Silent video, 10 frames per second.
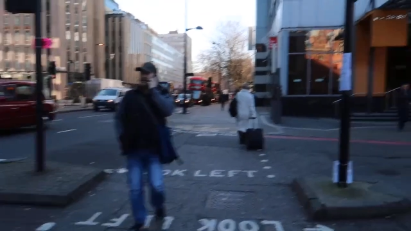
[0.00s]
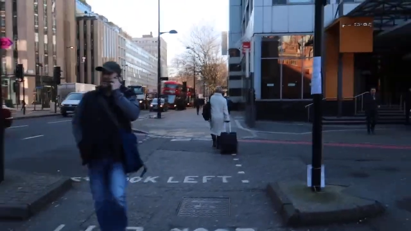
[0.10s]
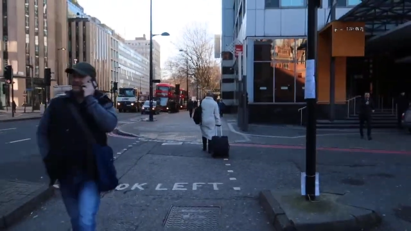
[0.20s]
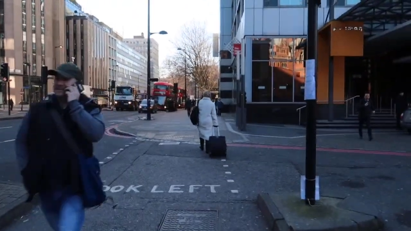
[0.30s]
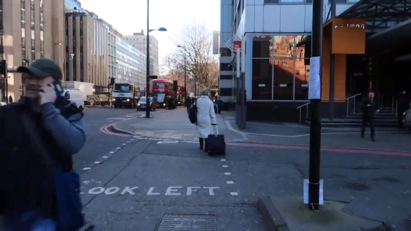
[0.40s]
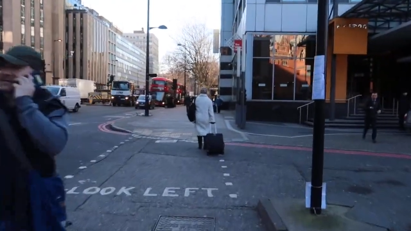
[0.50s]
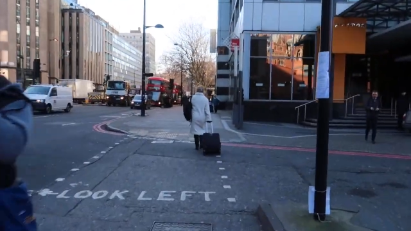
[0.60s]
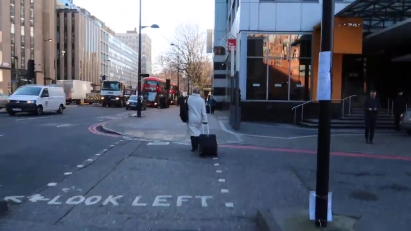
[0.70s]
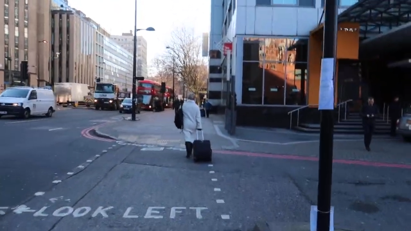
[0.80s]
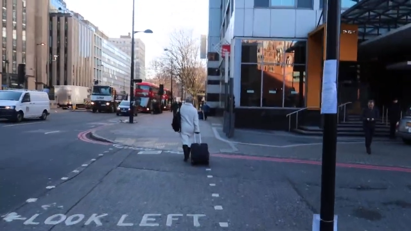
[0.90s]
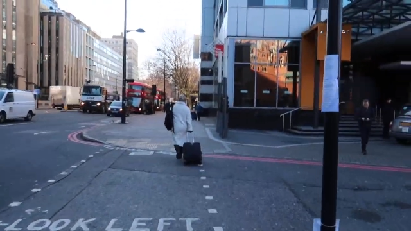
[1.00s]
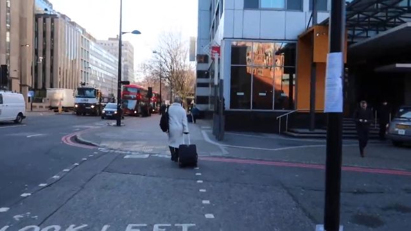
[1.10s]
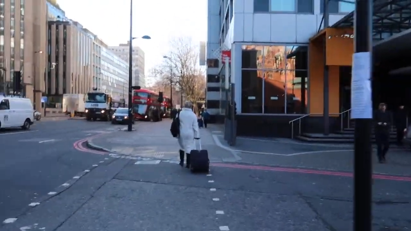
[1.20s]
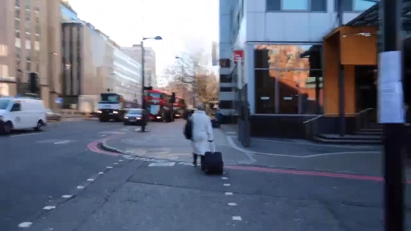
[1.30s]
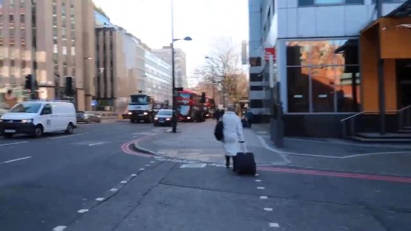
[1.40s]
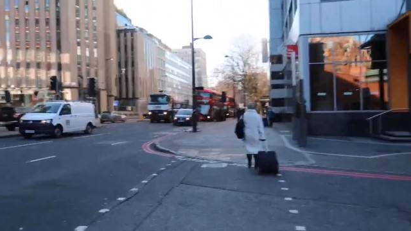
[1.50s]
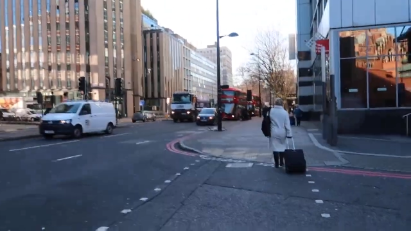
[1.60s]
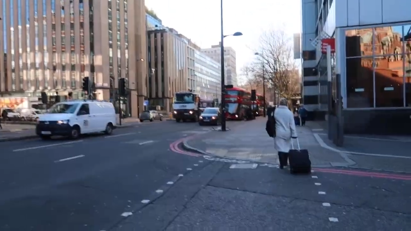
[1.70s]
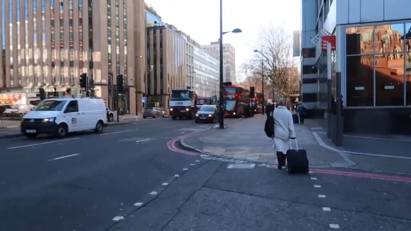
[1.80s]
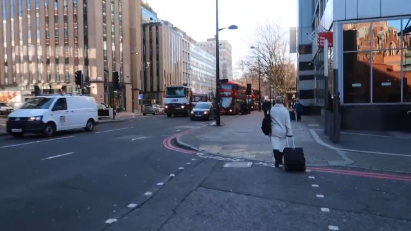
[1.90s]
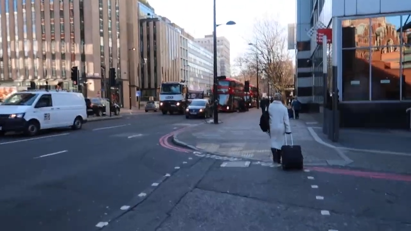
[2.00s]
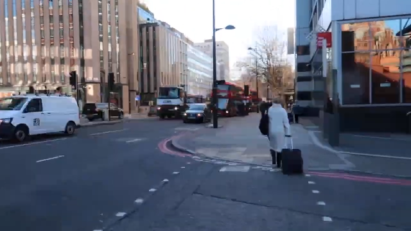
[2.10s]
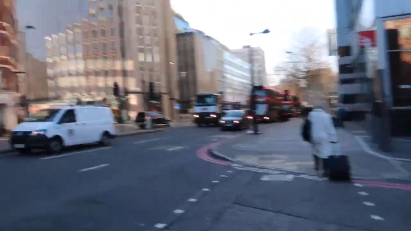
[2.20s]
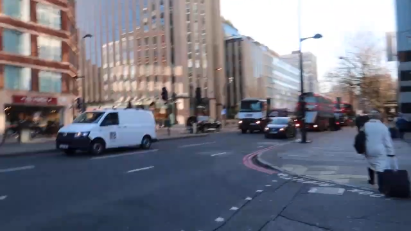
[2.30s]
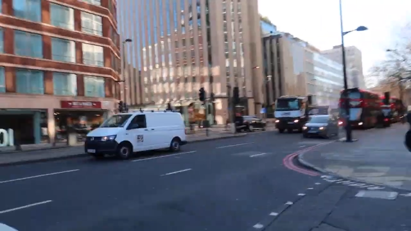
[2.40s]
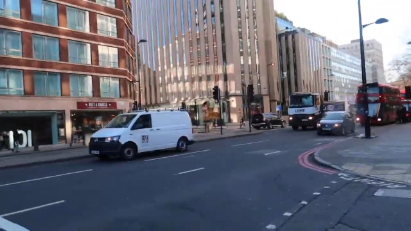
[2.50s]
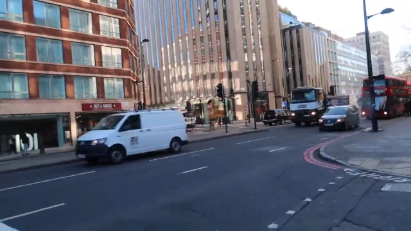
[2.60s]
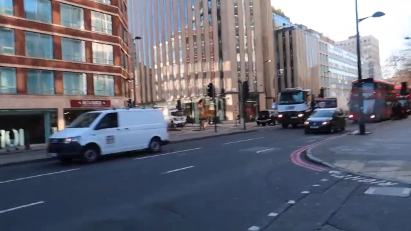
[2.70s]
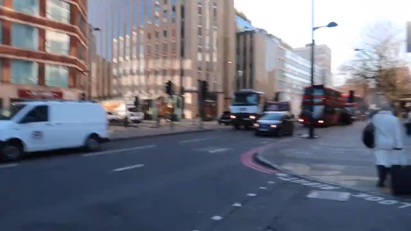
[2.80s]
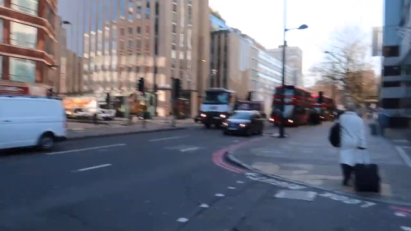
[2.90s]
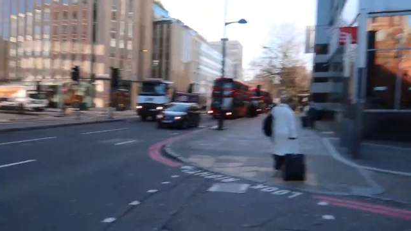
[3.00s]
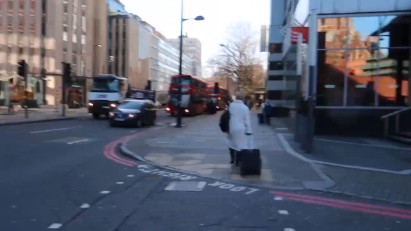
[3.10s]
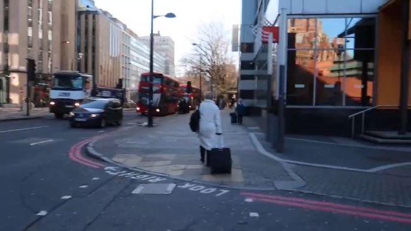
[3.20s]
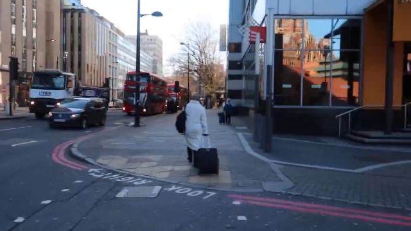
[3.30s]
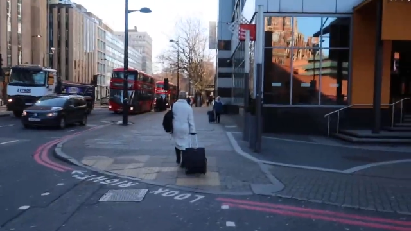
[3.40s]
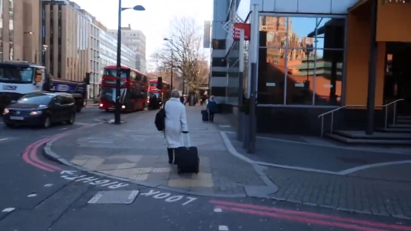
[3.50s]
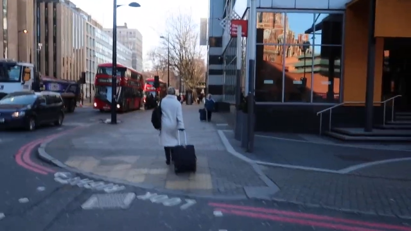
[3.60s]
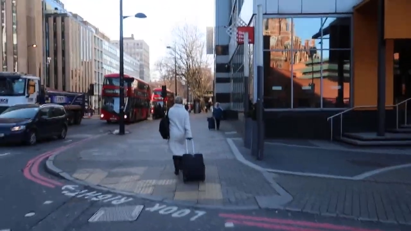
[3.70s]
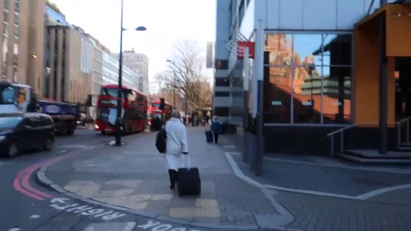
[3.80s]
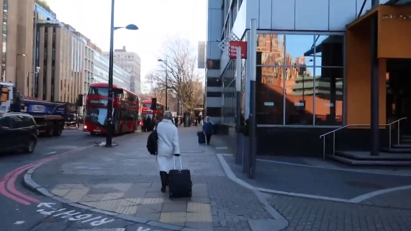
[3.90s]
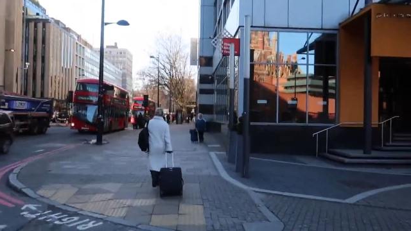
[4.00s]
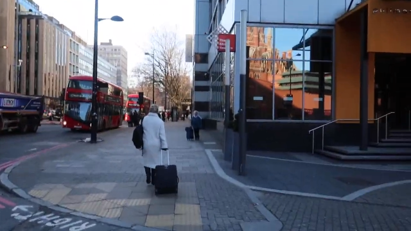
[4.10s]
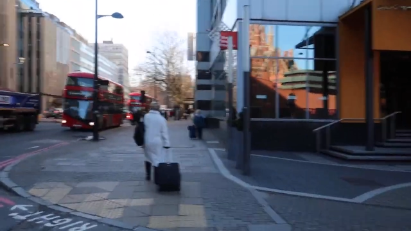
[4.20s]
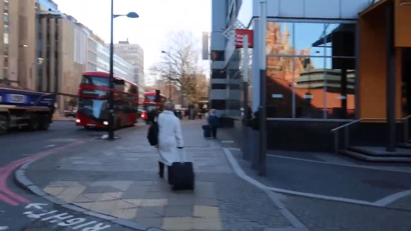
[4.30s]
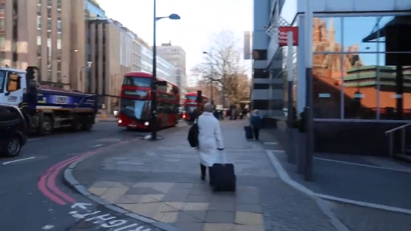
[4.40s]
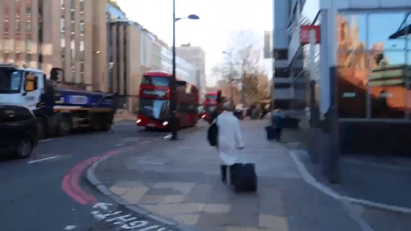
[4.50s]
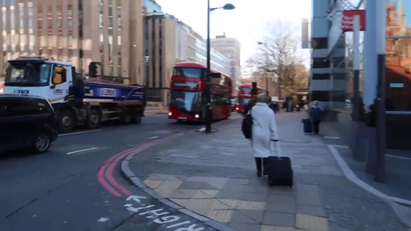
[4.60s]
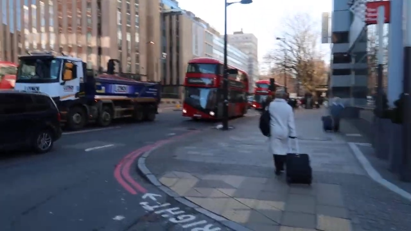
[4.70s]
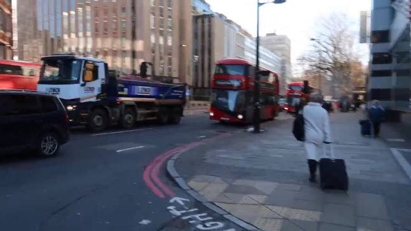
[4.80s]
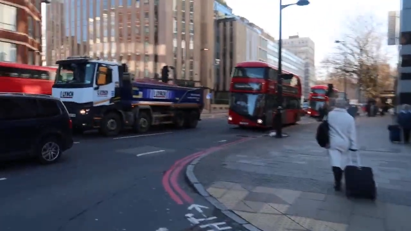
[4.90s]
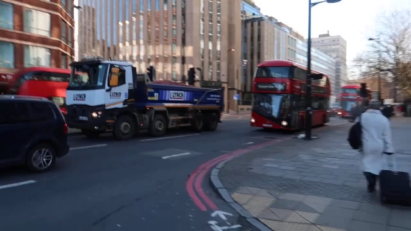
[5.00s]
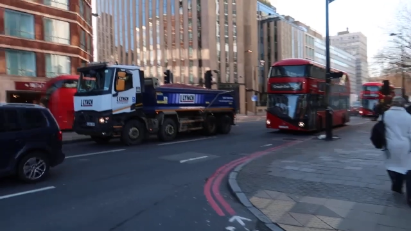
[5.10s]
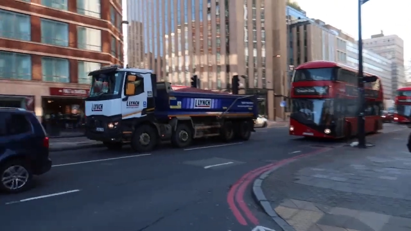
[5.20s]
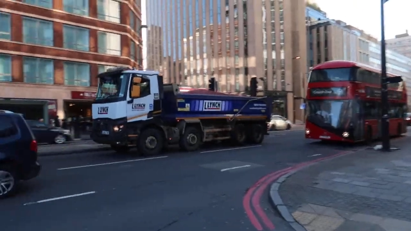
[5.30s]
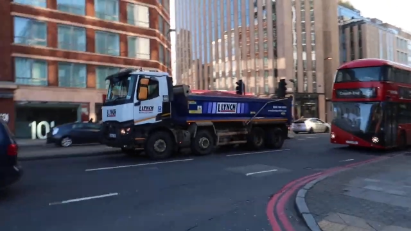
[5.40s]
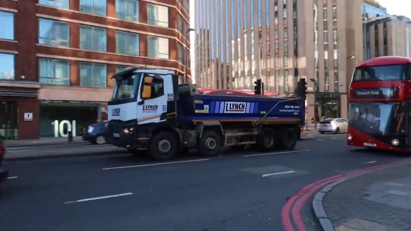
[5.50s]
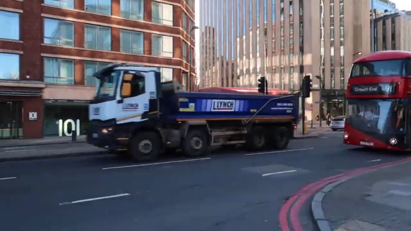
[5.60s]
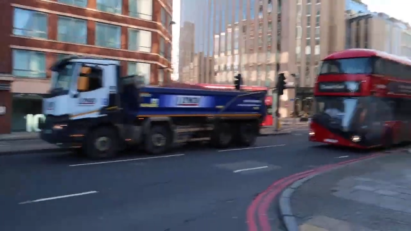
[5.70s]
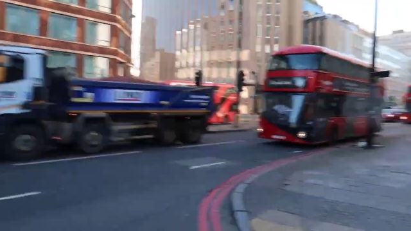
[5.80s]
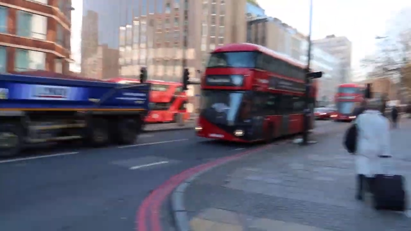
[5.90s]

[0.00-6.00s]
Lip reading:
(no speaker visible)